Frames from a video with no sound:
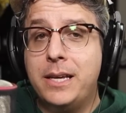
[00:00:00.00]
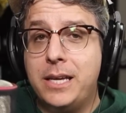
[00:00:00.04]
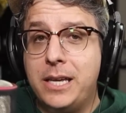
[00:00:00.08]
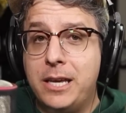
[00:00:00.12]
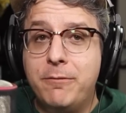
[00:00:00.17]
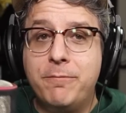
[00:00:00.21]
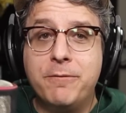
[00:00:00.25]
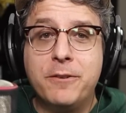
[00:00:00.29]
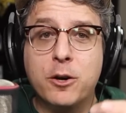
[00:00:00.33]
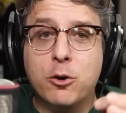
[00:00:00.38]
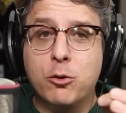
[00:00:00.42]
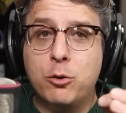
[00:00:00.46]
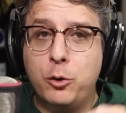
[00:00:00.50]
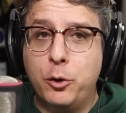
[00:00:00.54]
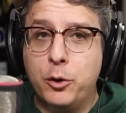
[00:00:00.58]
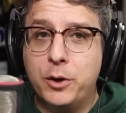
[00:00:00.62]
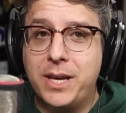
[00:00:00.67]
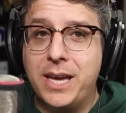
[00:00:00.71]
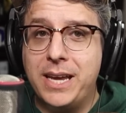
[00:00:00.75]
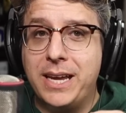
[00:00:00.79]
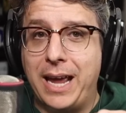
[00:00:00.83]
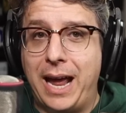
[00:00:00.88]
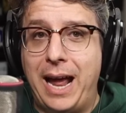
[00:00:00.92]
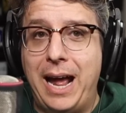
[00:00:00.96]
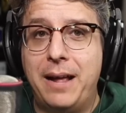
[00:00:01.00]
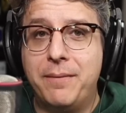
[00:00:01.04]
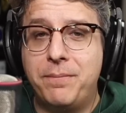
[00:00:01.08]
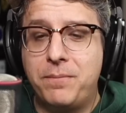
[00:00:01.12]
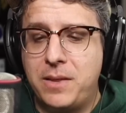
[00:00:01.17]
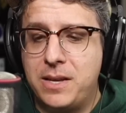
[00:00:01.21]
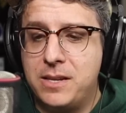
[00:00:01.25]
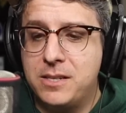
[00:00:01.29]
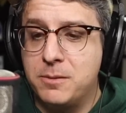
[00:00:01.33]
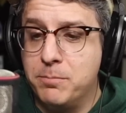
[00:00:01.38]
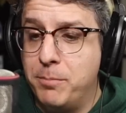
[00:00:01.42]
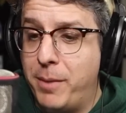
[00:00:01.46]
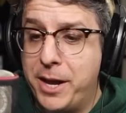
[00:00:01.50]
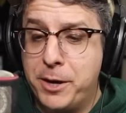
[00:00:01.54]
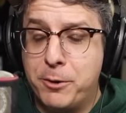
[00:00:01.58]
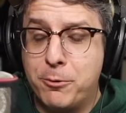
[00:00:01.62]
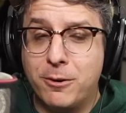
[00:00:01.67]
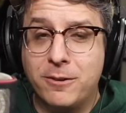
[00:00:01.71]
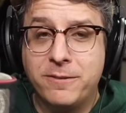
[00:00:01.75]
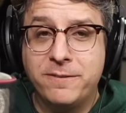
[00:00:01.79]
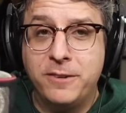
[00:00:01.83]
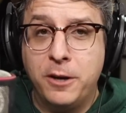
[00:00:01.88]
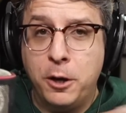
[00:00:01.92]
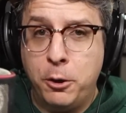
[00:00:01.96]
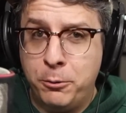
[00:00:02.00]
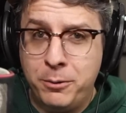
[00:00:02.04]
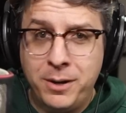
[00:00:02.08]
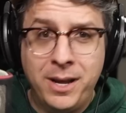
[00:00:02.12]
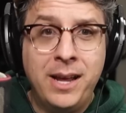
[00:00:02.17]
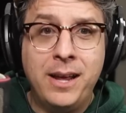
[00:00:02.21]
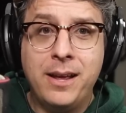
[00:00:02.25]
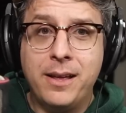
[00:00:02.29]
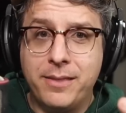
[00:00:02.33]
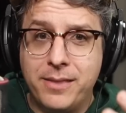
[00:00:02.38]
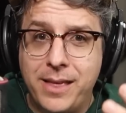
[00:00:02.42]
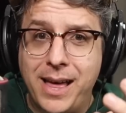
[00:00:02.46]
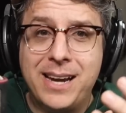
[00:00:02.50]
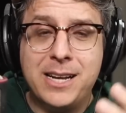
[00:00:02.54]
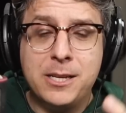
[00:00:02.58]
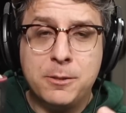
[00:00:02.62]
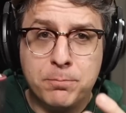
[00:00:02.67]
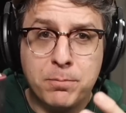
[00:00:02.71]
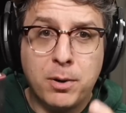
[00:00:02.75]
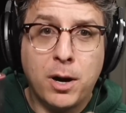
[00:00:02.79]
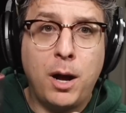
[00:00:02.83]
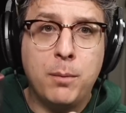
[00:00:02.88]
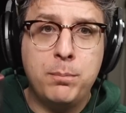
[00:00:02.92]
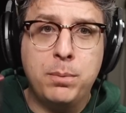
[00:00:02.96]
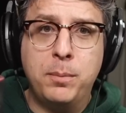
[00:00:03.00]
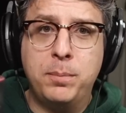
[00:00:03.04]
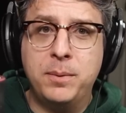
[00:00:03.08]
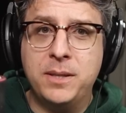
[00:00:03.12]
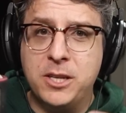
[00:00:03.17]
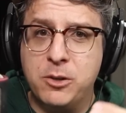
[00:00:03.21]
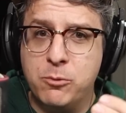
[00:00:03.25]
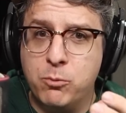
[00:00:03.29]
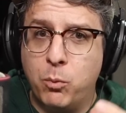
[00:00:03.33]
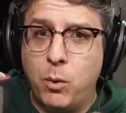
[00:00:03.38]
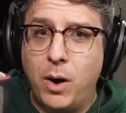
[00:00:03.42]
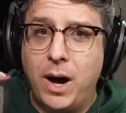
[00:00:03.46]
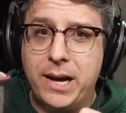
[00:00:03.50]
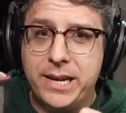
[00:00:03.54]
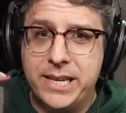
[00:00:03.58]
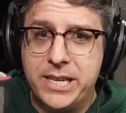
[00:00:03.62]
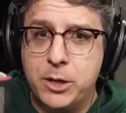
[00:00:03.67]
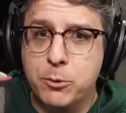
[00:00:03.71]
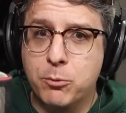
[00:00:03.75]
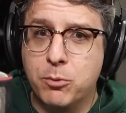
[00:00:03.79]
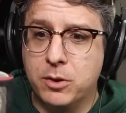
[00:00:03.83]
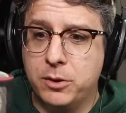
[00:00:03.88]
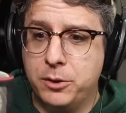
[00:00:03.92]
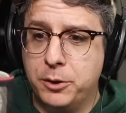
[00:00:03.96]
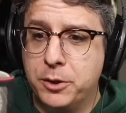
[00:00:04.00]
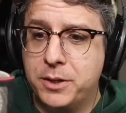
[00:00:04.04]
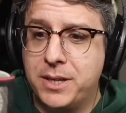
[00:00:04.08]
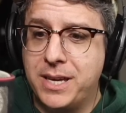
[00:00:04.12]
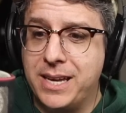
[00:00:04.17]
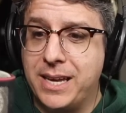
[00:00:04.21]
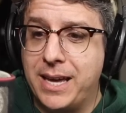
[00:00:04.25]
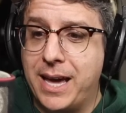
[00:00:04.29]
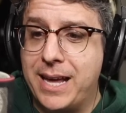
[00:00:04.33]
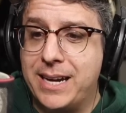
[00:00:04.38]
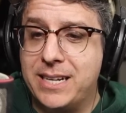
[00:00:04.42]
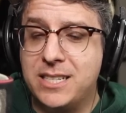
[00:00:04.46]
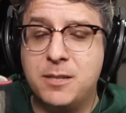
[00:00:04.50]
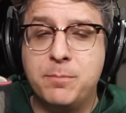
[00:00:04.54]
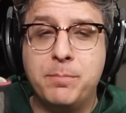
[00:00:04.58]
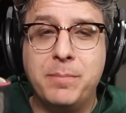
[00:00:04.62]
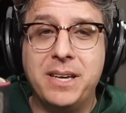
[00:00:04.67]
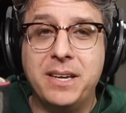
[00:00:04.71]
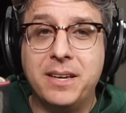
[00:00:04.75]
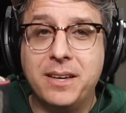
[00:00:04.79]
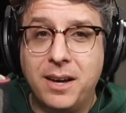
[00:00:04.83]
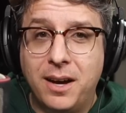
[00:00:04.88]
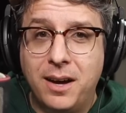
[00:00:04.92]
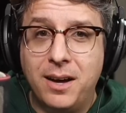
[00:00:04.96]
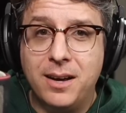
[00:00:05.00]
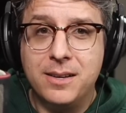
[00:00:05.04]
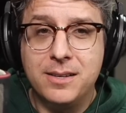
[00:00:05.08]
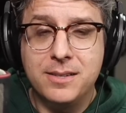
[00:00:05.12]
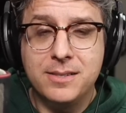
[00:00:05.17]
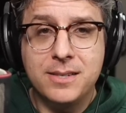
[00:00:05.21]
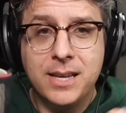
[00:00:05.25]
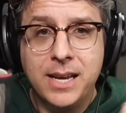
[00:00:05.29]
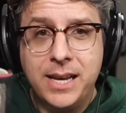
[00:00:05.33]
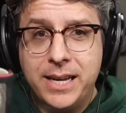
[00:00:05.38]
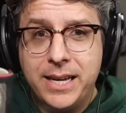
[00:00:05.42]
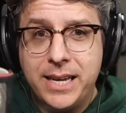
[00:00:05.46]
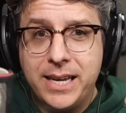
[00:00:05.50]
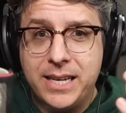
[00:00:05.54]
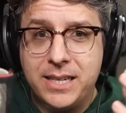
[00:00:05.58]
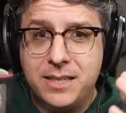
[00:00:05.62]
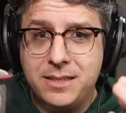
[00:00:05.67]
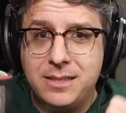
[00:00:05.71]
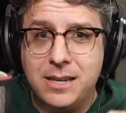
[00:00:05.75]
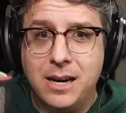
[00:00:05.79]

If you're looking at this microphone, that is probably why you were looking at it, because it